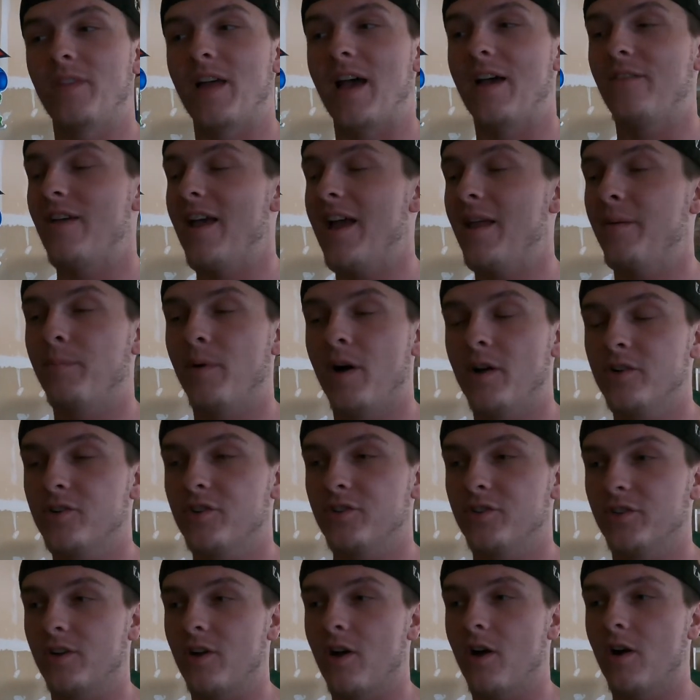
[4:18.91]
I've had
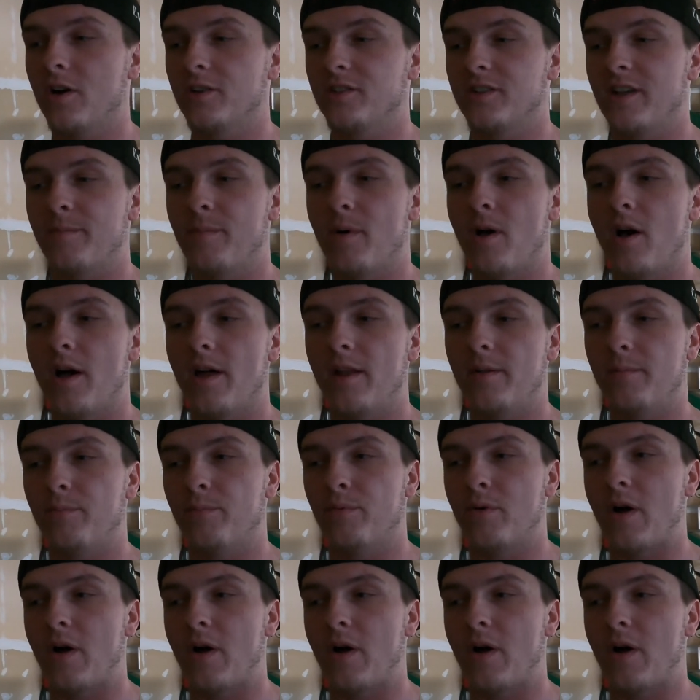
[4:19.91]
bunches of cars I bought